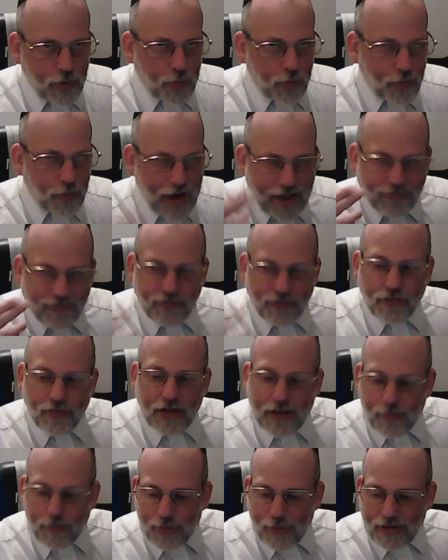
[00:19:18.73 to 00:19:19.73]
We have to
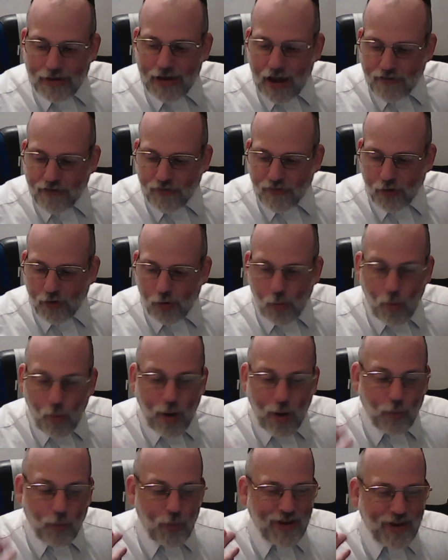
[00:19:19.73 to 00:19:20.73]
be careful
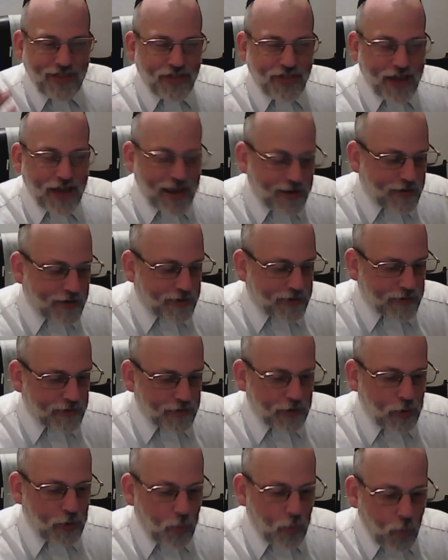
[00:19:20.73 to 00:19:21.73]
what we think,
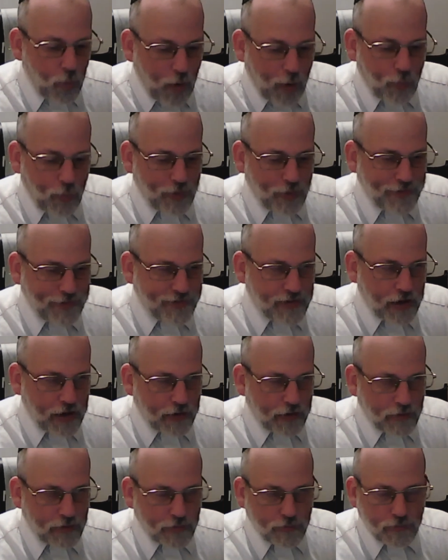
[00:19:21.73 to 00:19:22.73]
what we say.